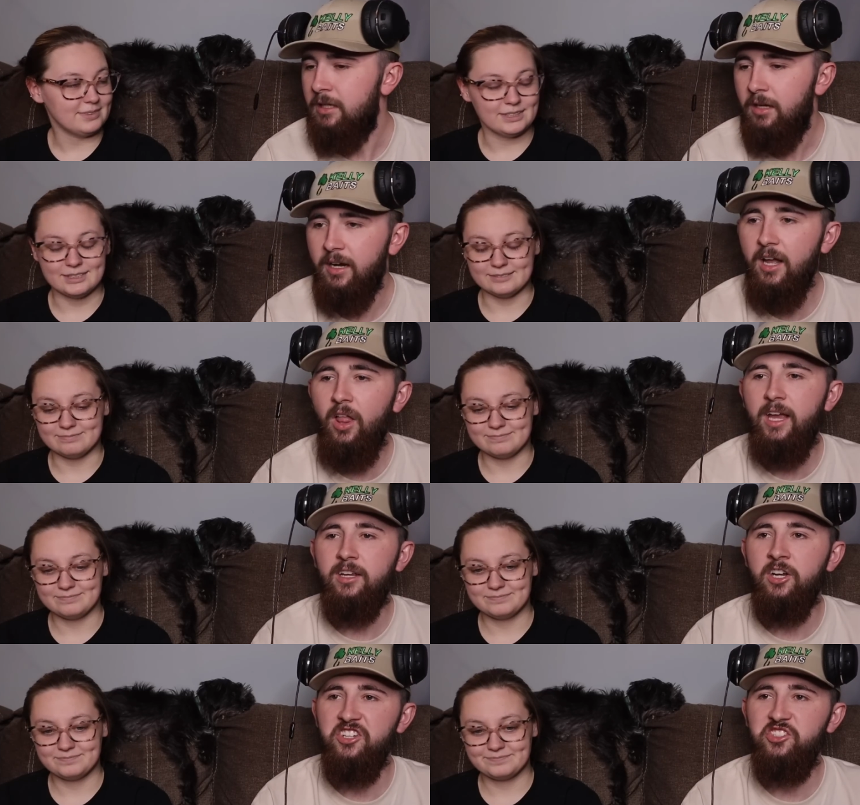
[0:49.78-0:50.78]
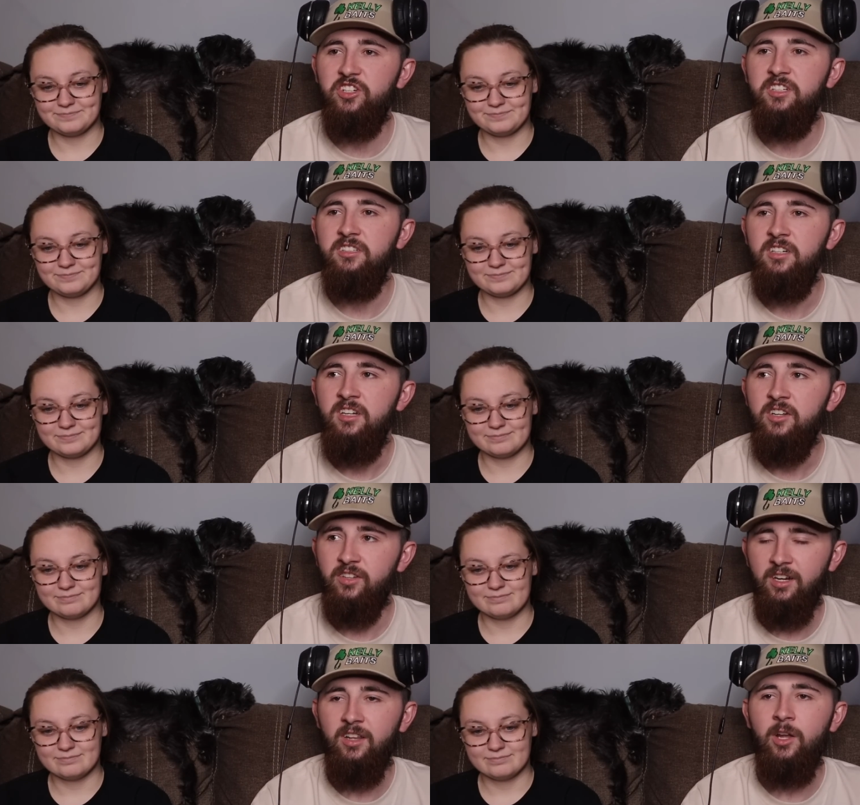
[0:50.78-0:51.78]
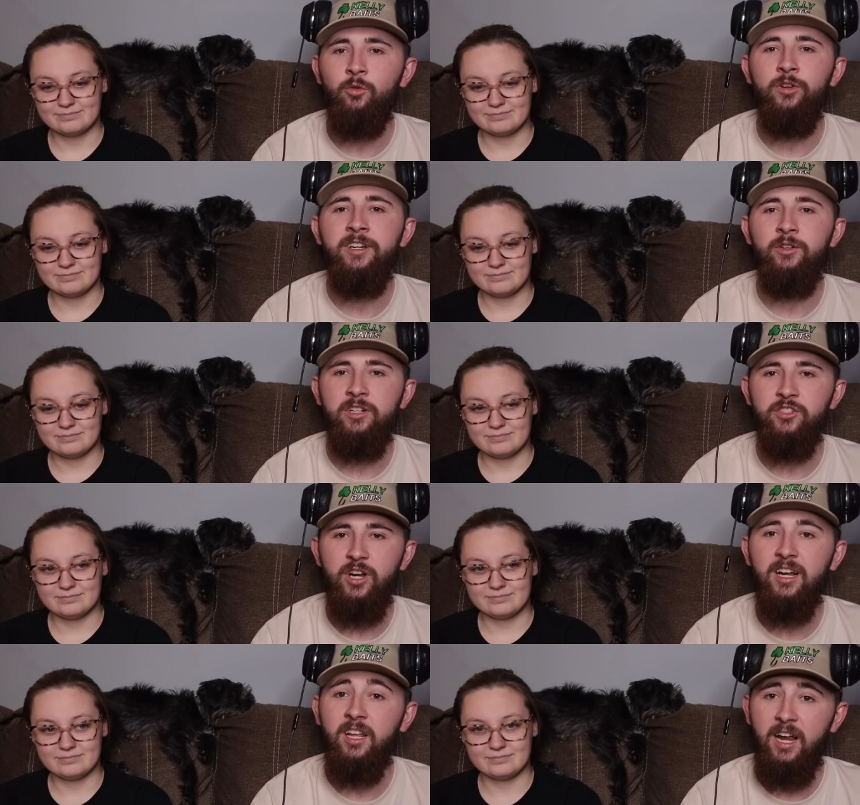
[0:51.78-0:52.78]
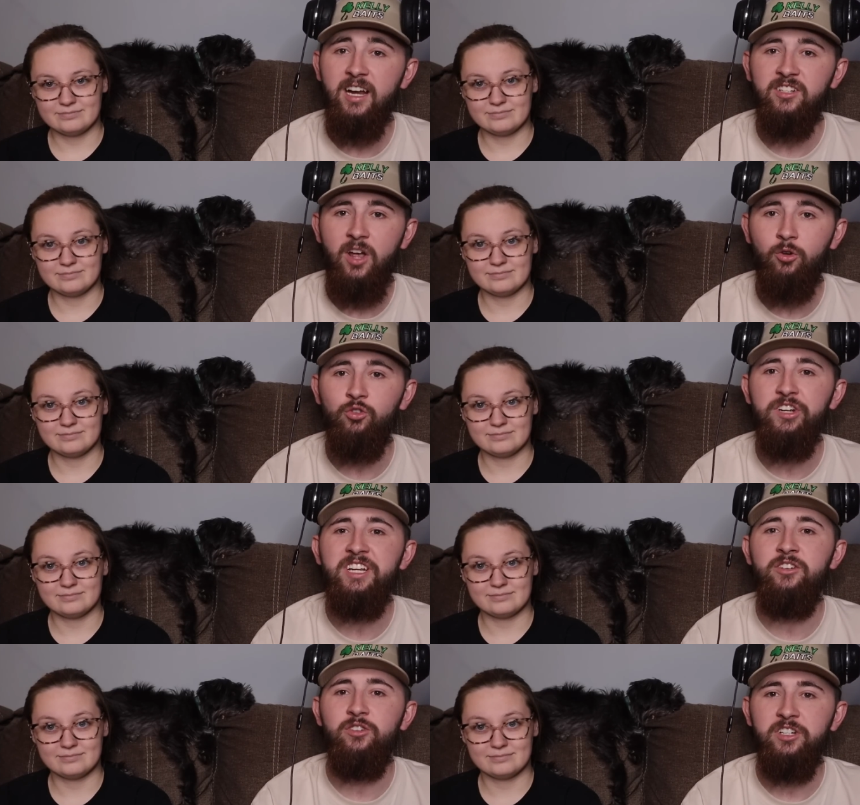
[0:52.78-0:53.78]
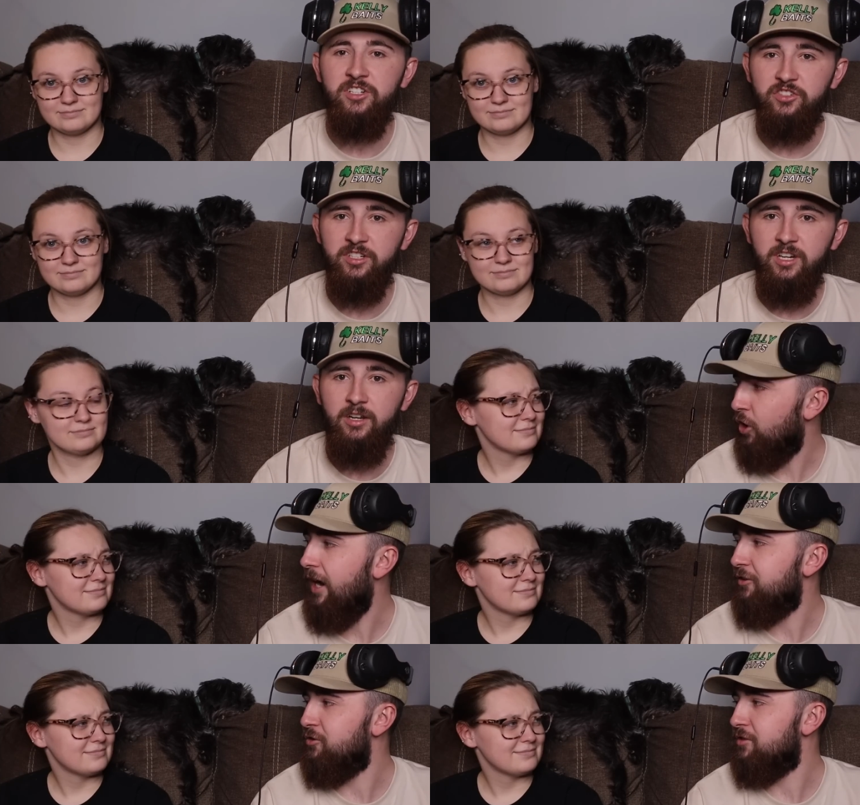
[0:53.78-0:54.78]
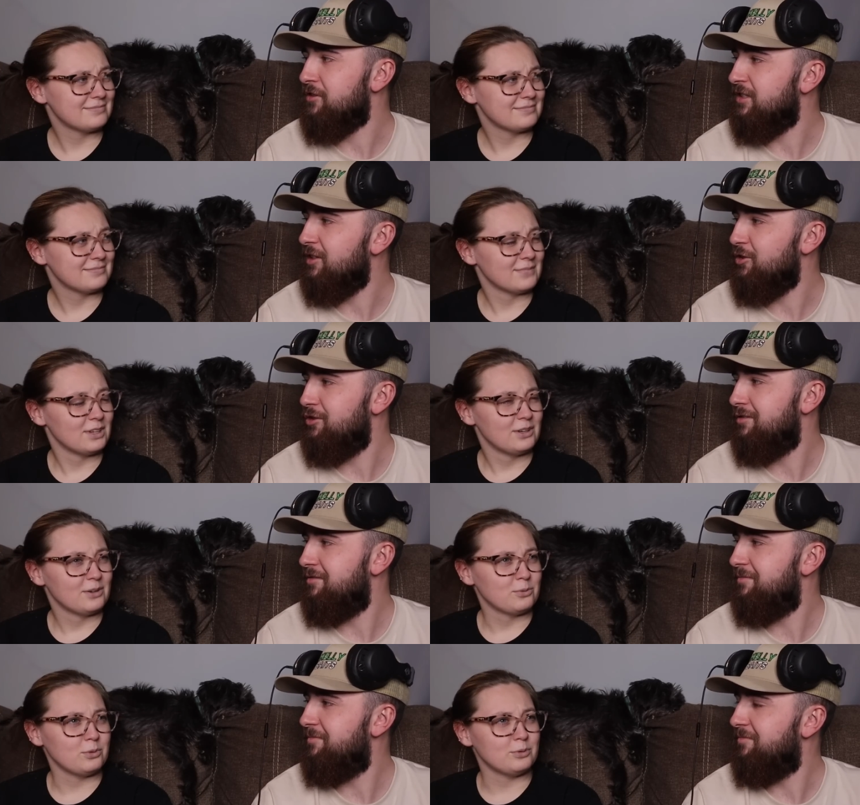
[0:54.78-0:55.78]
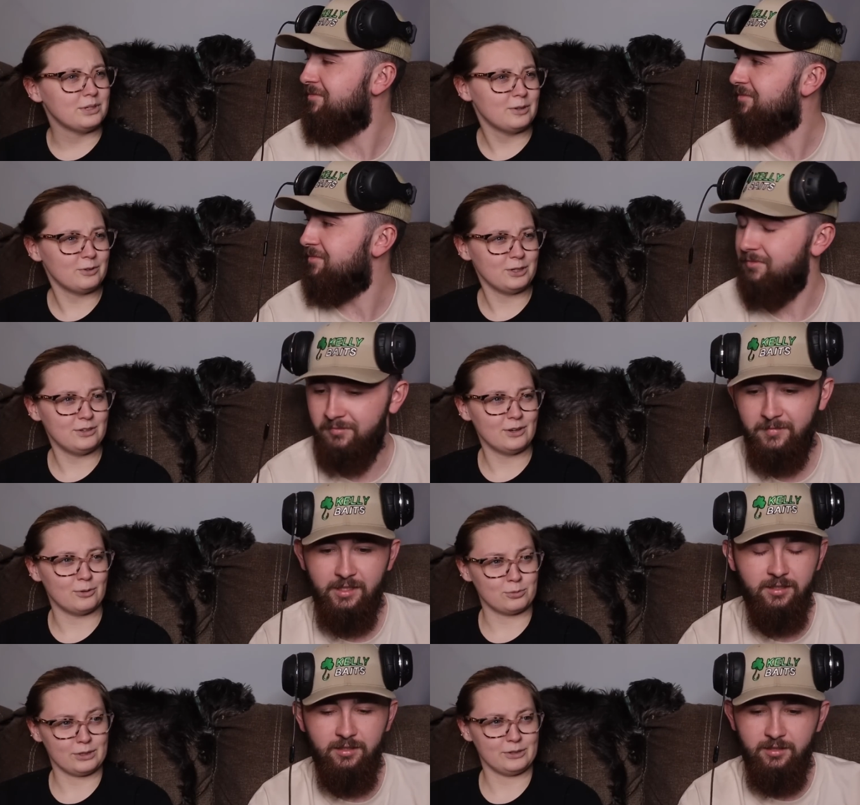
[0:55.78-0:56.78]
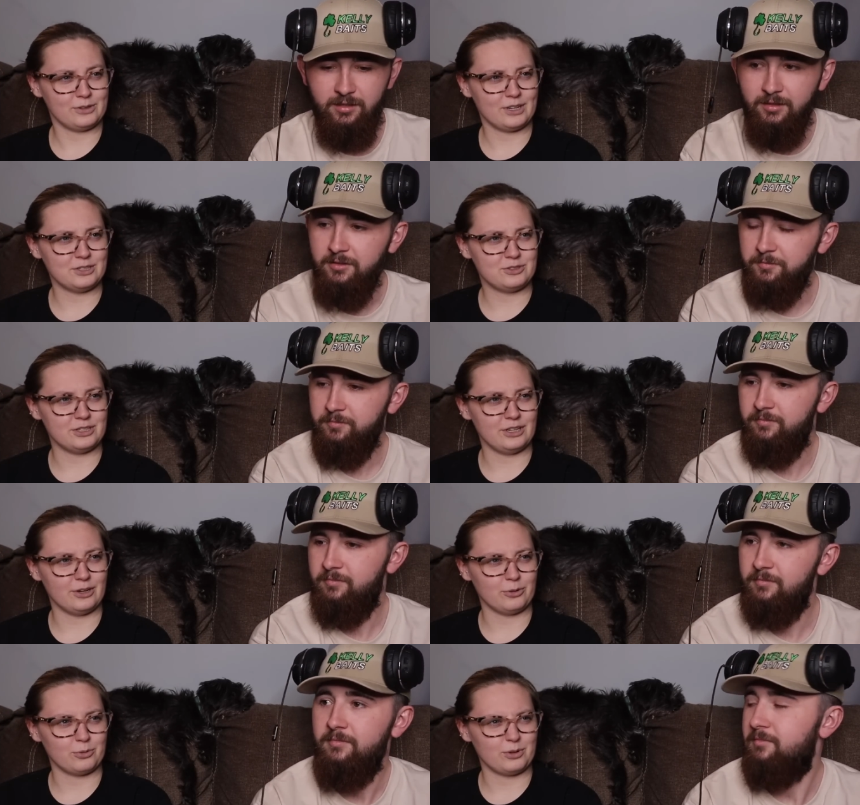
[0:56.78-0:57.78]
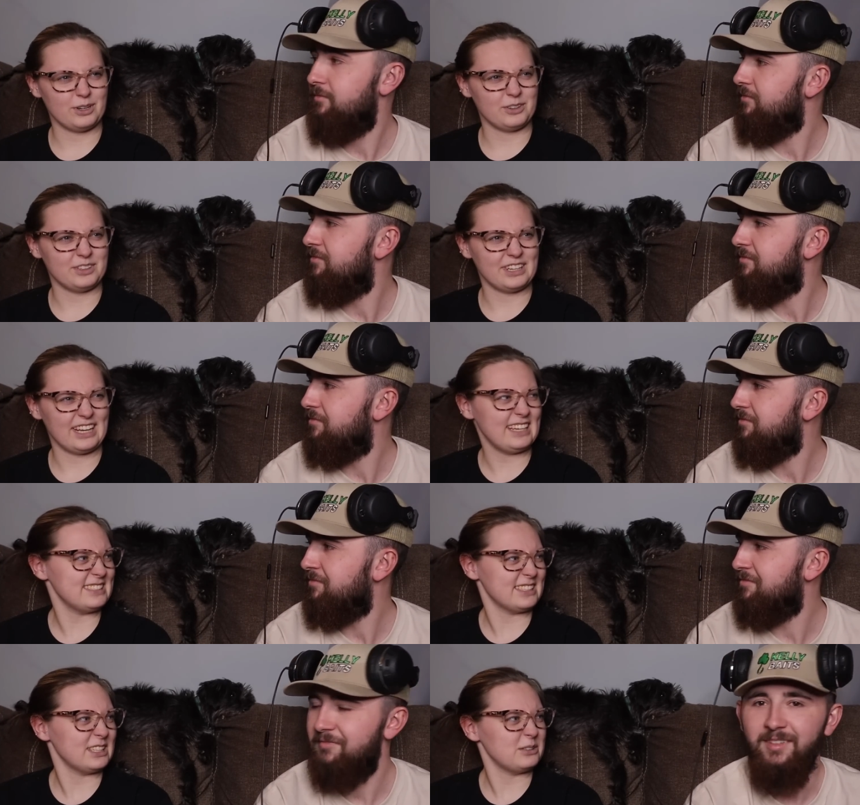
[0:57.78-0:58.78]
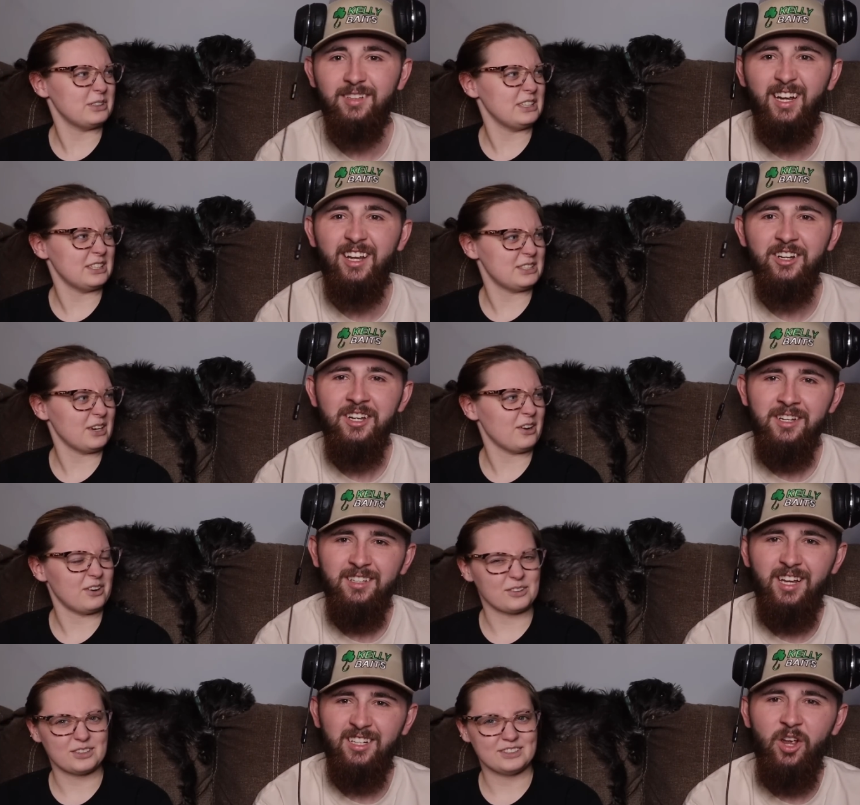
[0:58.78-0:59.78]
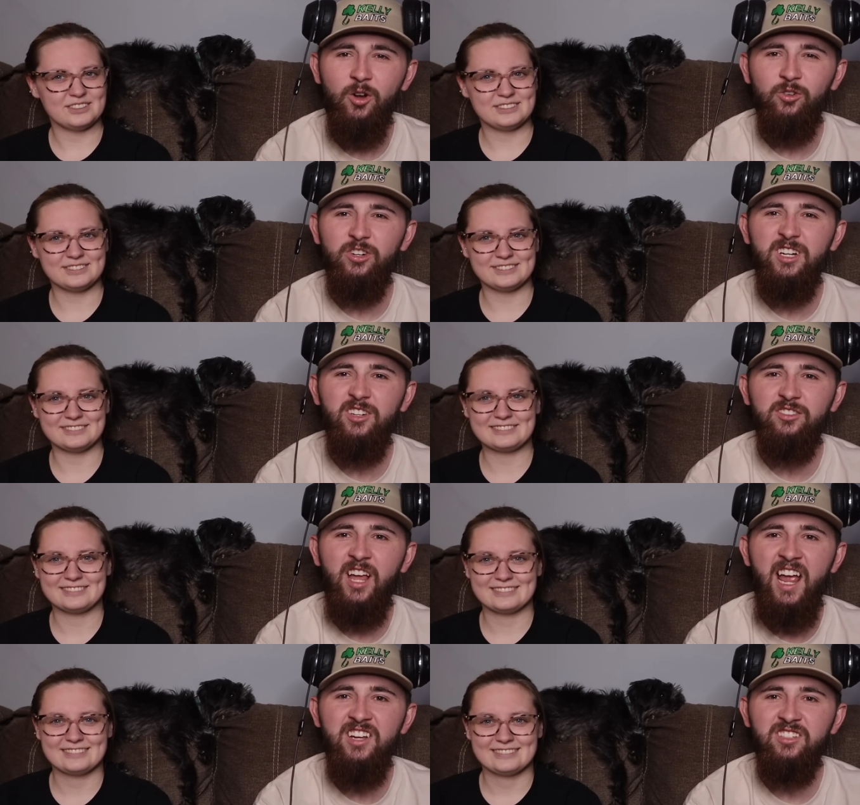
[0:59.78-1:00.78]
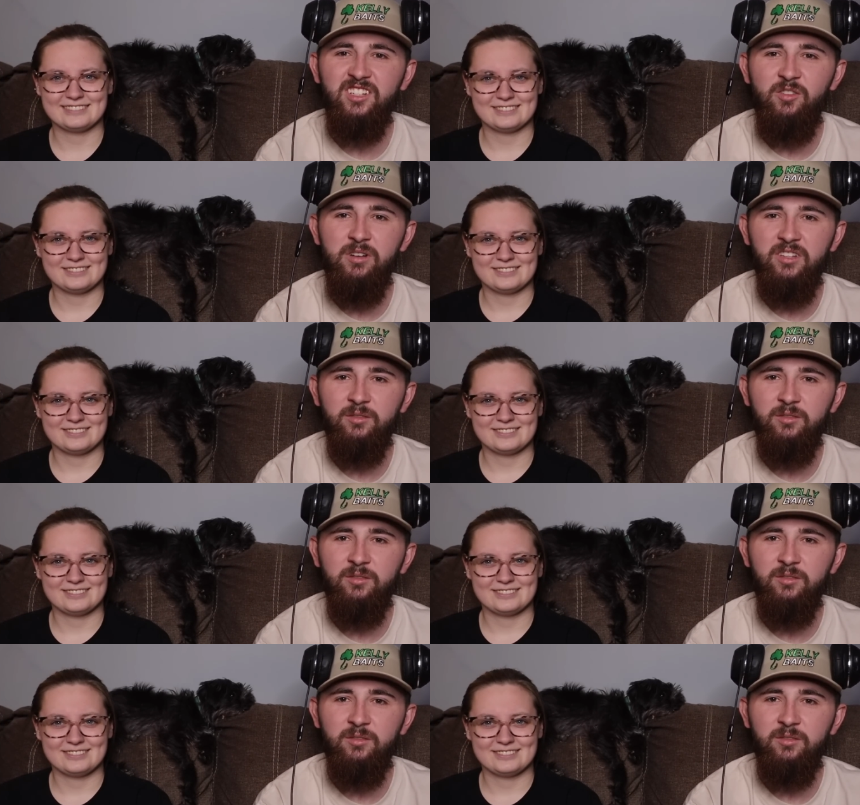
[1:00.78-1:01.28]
Speaker 1: Yeah. I got like country now I got like real country. I like I can talk real country, you know, tractors and such.
Speaker 2: Well, whenever you go real country, you go real nasally when yeah. you talk.
Speaker 1: Yeah, I talk real nasally with